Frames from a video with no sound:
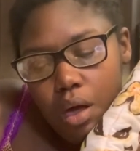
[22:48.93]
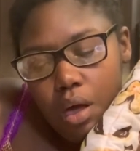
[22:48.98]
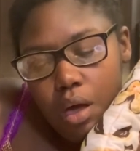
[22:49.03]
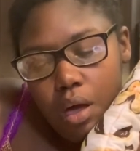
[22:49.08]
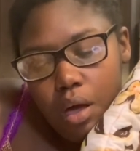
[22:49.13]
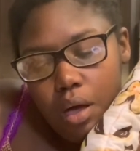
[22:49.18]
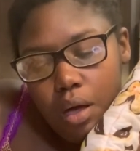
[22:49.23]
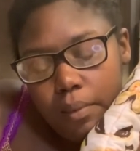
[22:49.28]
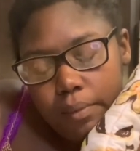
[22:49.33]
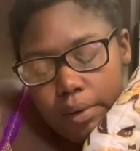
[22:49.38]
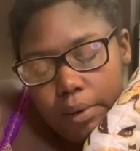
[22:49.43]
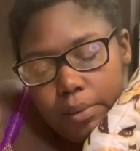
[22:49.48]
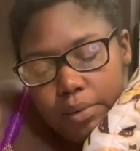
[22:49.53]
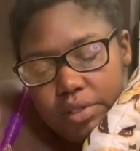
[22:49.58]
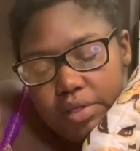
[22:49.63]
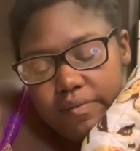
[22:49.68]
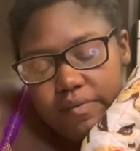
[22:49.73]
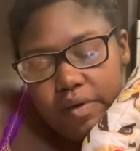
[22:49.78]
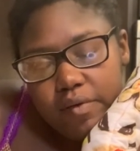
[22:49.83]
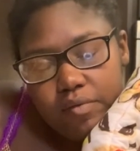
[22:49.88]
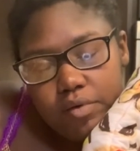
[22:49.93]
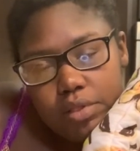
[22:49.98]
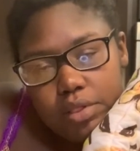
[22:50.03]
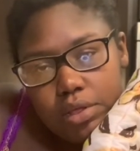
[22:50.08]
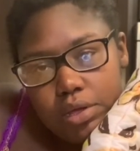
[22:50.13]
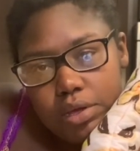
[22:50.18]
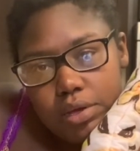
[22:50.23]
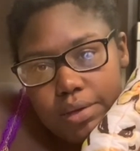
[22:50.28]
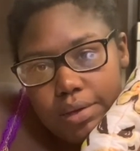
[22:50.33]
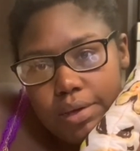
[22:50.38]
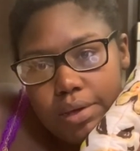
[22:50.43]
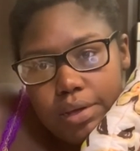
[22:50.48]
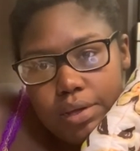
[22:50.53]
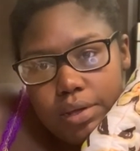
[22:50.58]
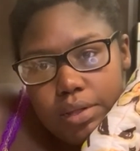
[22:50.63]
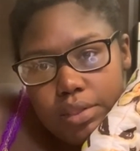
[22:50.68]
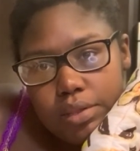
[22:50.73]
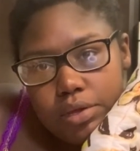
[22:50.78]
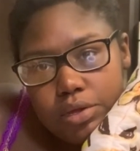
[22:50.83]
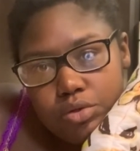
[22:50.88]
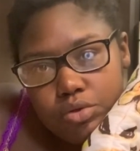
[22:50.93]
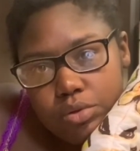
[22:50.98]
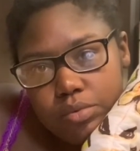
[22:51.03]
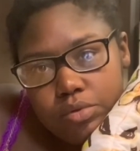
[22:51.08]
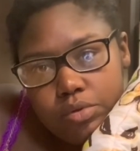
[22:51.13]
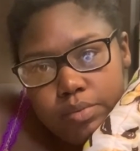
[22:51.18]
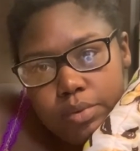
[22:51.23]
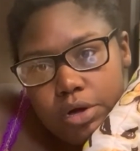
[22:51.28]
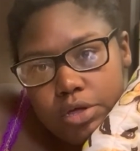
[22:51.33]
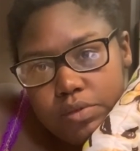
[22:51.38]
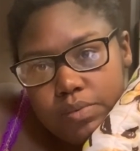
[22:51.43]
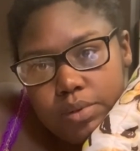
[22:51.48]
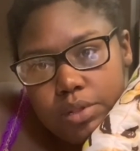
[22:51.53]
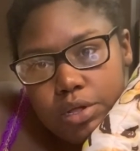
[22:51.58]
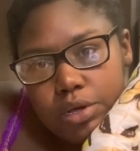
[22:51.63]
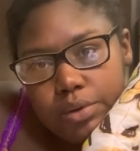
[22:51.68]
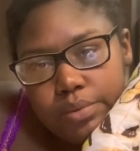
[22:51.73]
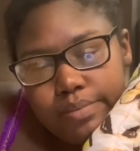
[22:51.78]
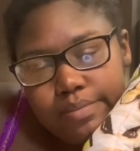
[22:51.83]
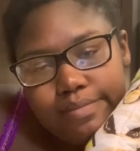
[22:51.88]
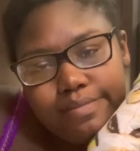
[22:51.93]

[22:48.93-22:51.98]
I will leave everything in the description box below.